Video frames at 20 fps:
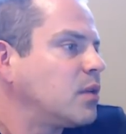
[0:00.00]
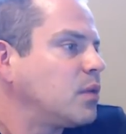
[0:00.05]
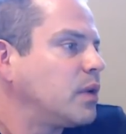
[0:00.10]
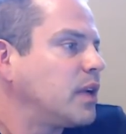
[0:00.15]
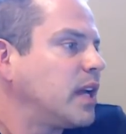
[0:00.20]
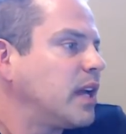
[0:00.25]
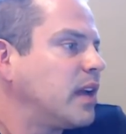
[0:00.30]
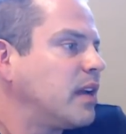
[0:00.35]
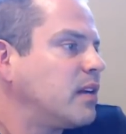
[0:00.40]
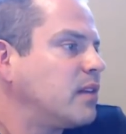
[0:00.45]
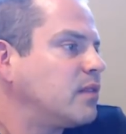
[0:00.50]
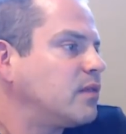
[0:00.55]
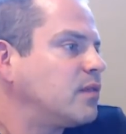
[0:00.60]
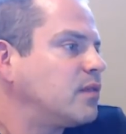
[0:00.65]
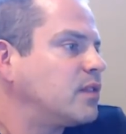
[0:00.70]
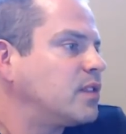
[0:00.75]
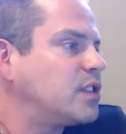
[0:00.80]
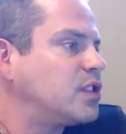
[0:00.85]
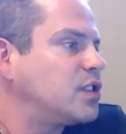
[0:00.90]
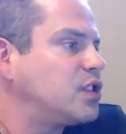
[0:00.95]
We have
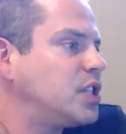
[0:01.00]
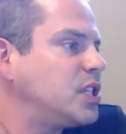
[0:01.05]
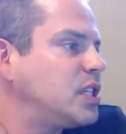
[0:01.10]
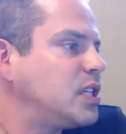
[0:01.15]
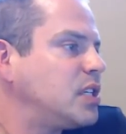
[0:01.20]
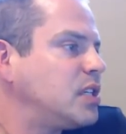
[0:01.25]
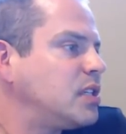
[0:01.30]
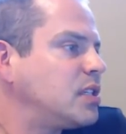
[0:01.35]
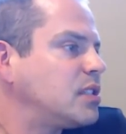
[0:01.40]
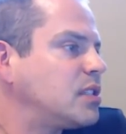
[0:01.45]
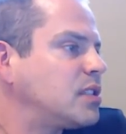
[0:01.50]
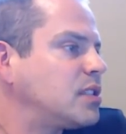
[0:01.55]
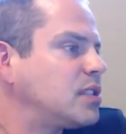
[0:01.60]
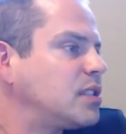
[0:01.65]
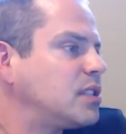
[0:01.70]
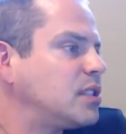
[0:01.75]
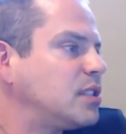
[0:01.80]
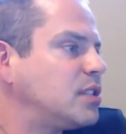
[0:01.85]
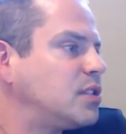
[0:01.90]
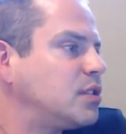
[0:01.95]
G.
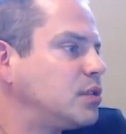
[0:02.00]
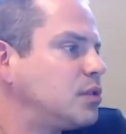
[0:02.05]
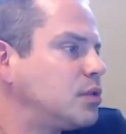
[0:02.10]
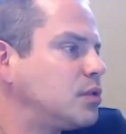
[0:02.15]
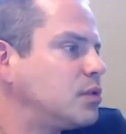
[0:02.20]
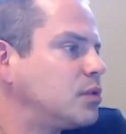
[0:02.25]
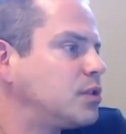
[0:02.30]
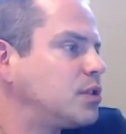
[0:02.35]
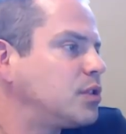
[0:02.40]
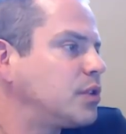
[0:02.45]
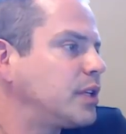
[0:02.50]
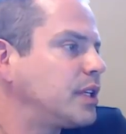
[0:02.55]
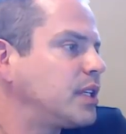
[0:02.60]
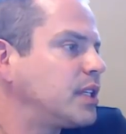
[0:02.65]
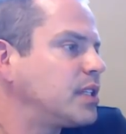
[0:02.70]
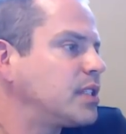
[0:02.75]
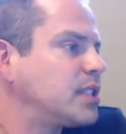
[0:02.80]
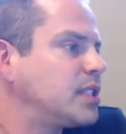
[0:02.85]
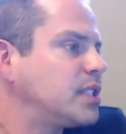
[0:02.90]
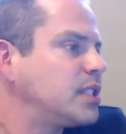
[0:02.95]
Sidhu
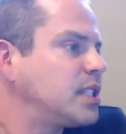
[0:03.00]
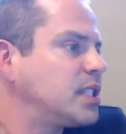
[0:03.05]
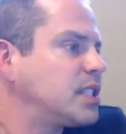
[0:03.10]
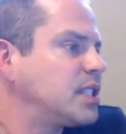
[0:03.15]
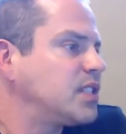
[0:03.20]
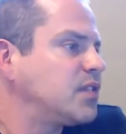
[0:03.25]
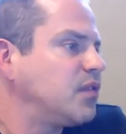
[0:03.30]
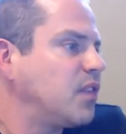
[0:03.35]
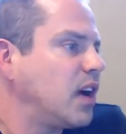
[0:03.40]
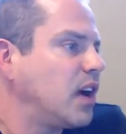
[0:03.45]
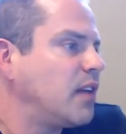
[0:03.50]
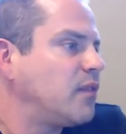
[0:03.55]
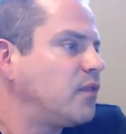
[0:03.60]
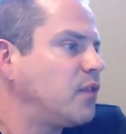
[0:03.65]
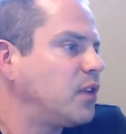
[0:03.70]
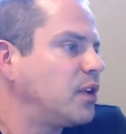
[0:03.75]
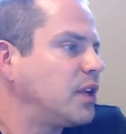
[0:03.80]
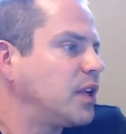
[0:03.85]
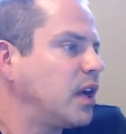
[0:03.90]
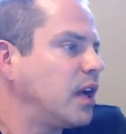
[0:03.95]
joining us. He says he's five
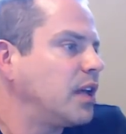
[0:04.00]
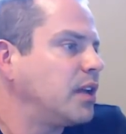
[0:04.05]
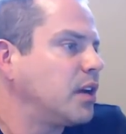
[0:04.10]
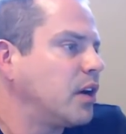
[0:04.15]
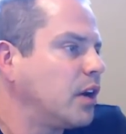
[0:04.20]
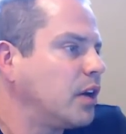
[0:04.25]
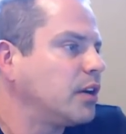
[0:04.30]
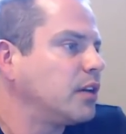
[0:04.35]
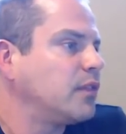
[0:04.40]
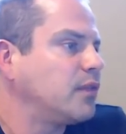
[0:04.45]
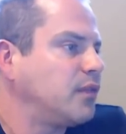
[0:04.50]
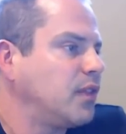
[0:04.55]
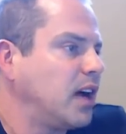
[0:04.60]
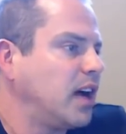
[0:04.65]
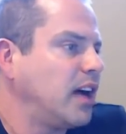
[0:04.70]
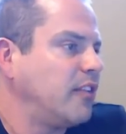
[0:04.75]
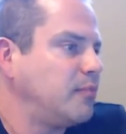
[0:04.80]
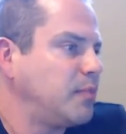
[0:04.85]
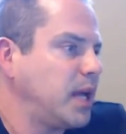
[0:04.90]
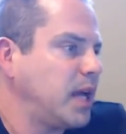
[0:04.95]
foot nine,
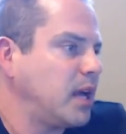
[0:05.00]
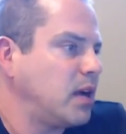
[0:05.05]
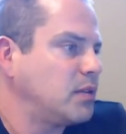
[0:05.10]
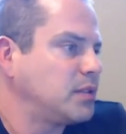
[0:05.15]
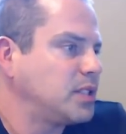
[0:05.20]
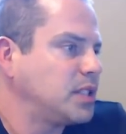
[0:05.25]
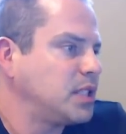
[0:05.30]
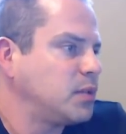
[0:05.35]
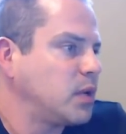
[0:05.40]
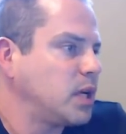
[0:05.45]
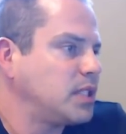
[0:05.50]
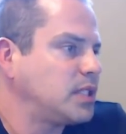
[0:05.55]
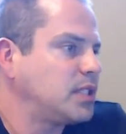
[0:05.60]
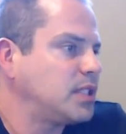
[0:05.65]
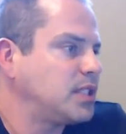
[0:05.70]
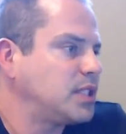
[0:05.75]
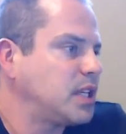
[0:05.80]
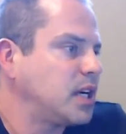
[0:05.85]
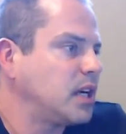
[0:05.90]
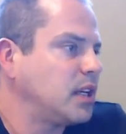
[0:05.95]
105 pounds, and he wants
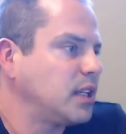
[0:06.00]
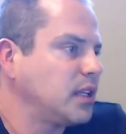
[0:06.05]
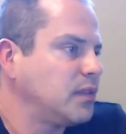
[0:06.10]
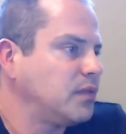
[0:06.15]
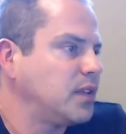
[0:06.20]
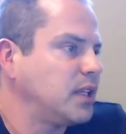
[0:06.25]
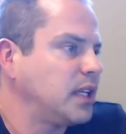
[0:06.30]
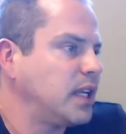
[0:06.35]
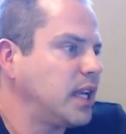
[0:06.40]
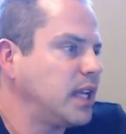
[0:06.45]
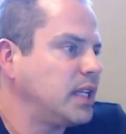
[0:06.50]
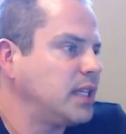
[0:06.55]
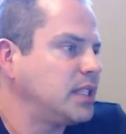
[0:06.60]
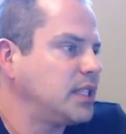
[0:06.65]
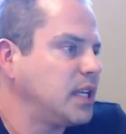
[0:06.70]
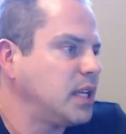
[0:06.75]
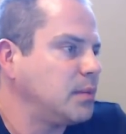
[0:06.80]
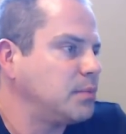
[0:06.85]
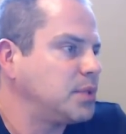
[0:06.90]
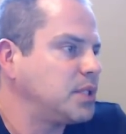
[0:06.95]
to start lifting. Any
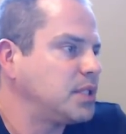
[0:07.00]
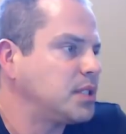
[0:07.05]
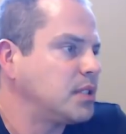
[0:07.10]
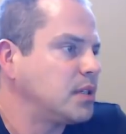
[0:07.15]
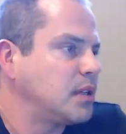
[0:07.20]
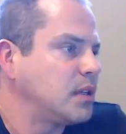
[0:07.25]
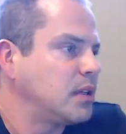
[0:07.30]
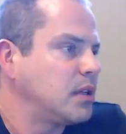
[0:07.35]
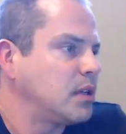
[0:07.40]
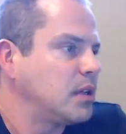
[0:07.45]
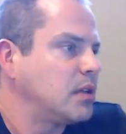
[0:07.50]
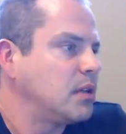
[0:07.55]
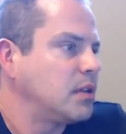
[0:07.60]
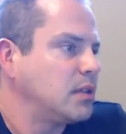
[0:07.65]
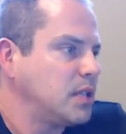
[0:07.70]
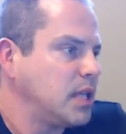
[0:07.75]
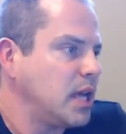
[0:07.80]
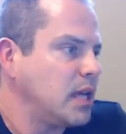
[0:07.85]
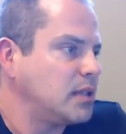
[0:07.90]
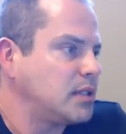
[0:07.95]
tips?
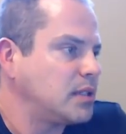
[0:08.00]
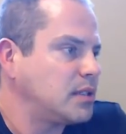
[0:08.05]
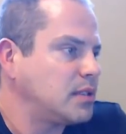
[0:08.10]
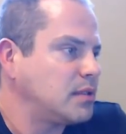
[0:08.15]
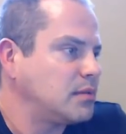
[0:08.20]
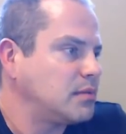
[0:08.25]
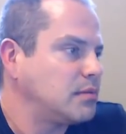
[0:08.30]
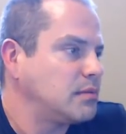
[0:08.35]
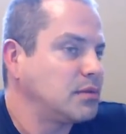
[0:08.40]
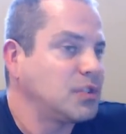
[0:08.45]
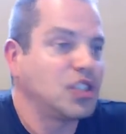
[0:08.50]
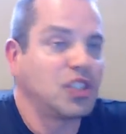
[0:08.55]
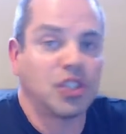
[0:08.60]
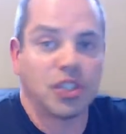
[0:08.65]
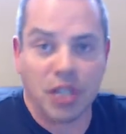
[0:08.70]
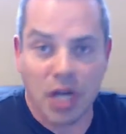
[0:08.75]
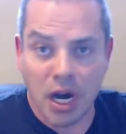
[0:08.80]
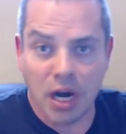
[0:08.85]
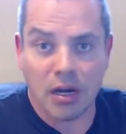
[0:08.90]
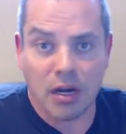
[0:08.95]
Yes,
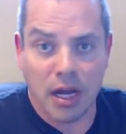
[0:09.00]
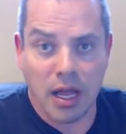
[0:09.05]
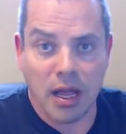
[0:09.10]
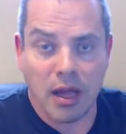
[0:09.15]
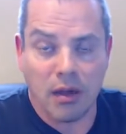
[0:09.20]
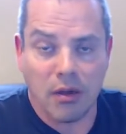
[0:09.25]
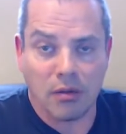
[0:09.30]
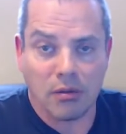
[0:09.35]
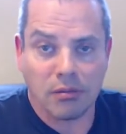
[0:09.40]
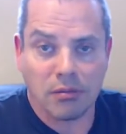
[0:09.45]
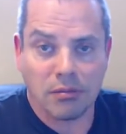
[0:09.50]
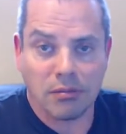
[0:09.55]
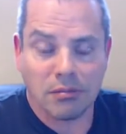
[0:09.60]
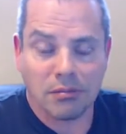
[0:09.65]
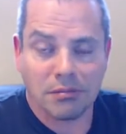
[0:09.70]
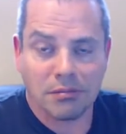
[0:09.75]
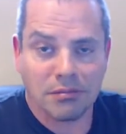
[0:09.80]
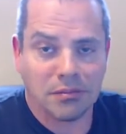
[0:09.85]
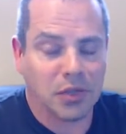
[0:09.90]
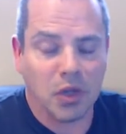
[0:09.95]
start now.
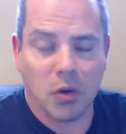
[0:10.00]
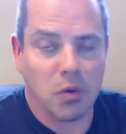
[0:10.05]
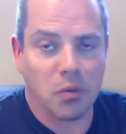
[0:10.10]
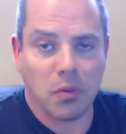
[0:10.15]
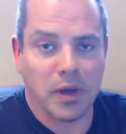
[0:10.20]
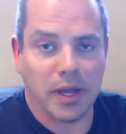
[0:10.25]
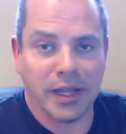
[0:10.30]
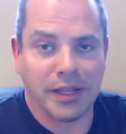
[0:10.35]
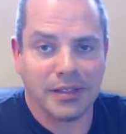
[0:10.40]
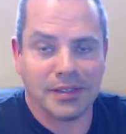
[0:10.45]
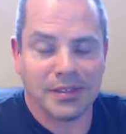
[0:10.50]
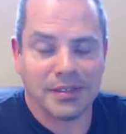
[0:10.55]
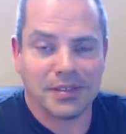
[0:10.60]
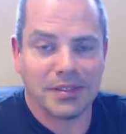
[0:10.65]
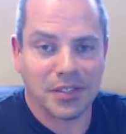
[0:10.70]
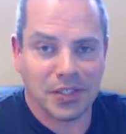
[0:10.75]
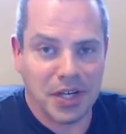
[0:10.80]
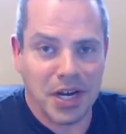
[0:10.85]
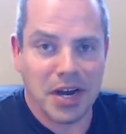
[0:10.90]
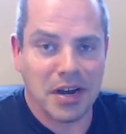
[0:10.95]
Don't wait.
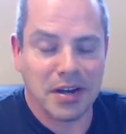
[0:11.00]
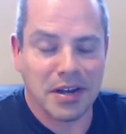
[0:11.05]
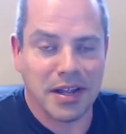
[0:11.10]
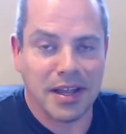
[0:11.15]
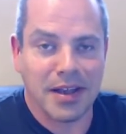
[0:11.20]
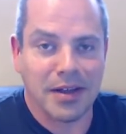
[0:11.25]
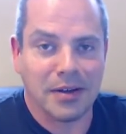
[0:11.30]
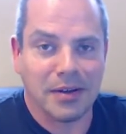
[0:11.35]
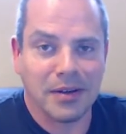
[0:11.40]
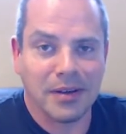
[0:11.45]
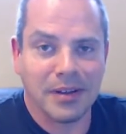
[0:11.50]
Start now.